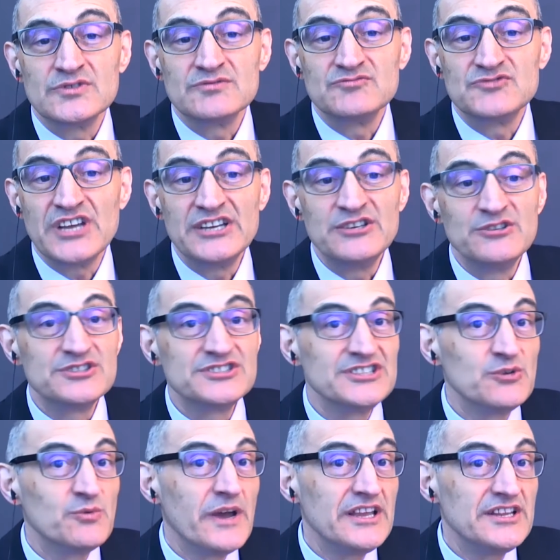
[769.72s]
Jane, do you see
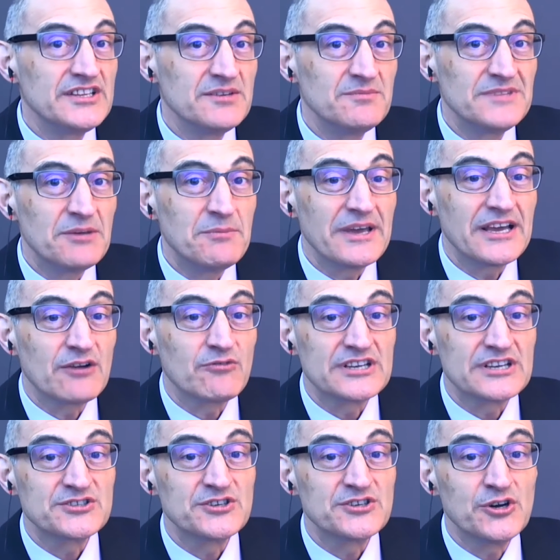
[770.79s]
a way to make a
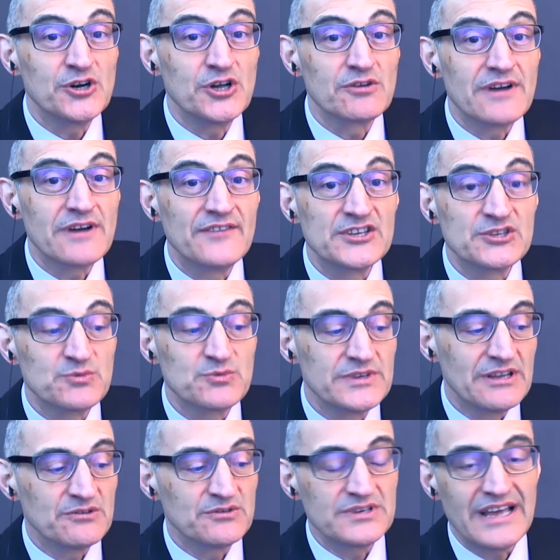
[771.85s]
rescue call around this one
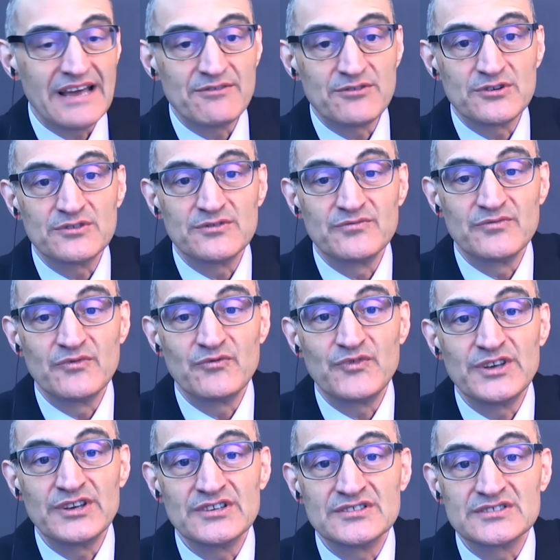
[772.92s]
that would have her
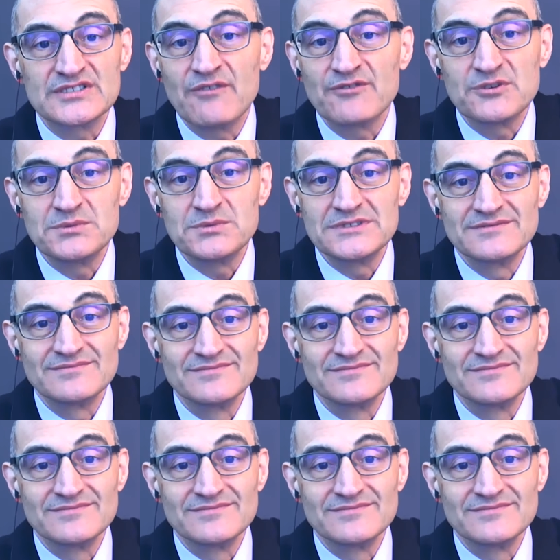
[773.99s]
feel comfortable?